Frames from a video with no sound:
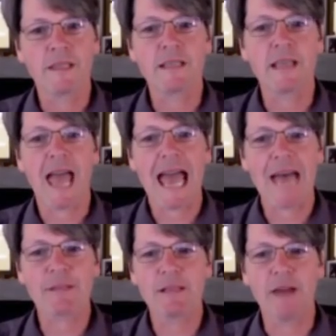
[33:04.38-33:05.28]
This is
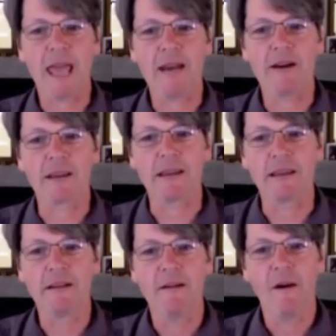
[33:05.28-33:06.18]
absolute
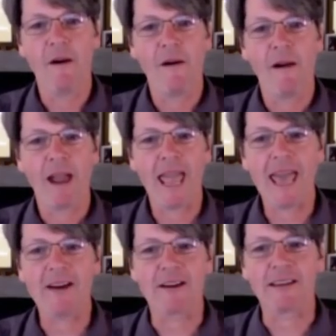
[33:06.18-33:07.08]
anarchy.
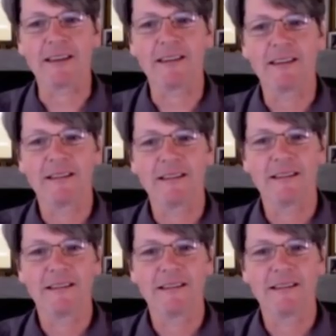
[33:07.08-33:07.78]
Anarchy.